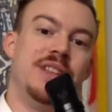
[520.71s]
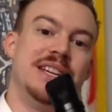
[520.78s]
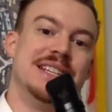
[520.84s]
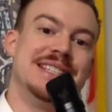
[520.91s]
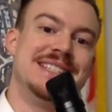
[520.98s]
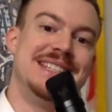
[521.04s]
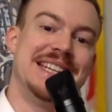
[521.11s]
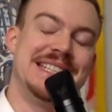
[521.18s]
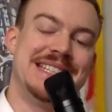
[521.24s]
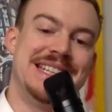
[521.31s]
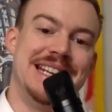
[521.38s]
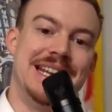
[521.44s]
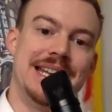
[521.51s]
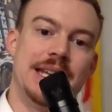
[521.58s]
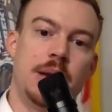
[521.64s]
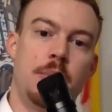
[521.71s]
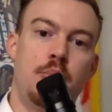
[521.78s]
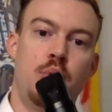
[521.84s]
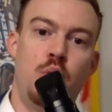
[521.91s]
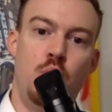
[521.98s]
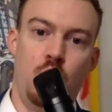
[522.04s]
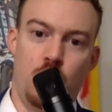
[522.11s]
the assistant
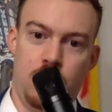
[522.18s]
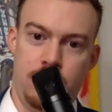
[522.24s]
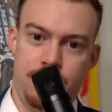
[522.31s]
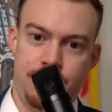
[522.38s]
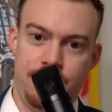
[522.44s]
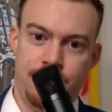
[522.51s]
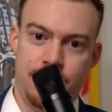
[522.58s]
pool.